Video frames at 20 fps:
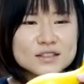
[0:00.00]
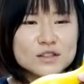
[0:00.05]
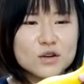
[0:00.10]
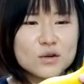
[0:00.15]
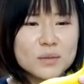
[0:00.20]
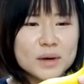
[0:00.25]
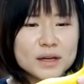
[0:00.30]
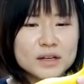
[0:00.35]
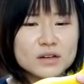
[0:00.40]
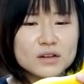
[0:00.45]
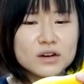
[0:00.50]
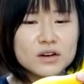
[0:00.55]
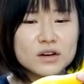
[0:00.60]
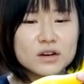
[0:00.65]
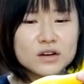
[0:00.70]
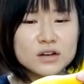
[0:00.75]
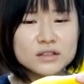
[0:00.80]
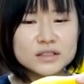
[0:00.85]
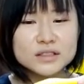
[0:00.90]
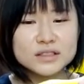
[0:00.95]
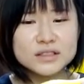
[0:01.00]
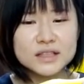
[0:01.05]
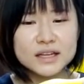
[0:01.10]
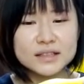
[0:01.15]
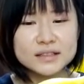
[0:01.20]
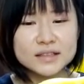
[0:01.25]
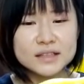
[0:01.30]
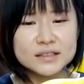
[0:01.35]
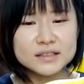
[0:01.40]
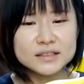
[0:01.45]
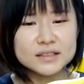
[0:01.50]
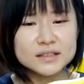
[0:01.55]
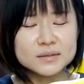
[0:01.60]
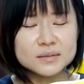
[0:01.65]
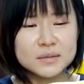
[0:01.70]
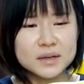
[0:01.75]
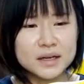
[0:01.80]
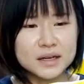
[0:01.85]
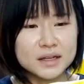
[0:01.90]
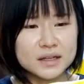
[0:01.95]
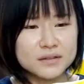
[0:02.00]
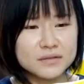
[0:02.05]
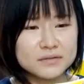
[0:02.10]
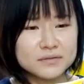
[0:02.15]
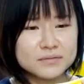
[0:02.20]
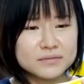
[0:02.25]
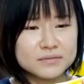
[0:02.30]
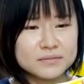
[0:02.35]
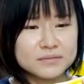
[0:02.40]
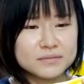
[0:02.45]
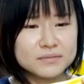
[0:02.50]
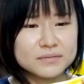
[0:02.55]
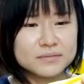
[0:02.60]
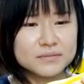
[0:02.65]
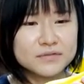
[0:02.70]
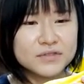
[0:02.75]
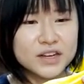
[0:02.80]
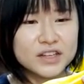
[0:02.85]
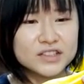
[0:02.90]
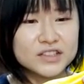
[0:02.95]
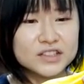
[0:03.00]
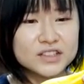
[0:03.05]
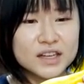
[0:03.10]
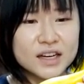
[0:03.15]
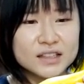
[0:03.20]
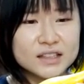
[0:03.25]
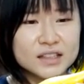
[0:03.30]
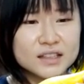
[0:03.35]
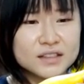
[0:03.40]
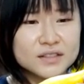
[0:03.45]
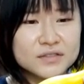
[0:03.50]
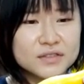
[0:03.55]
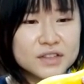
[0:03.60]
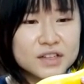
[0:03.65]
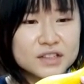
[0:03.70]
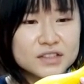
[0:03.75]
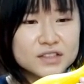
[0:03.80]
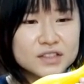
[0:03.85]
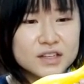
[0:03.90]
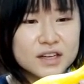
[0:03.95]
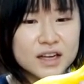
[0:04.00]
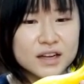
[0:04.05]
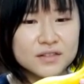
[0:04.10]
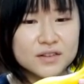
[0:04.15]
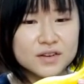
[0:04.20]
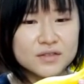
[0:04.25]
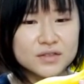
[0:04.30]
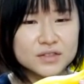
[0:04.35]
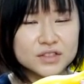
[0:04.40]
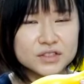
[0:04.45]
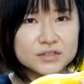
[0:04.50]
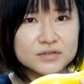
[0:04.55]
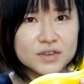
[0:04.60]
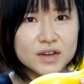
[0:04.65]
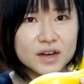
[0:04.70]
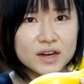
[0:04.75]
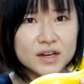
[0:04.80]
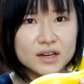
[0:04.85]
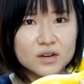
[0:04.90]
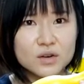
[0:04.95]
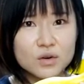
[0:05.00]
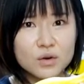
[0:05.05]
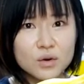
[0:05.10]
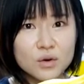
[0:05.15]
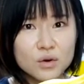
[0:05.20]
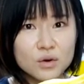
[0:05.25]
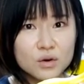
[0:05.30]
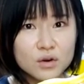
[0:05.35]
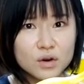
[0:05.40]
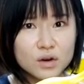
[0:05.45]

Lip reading: Oh my god, this is like testing my veggie identification level, which is very low.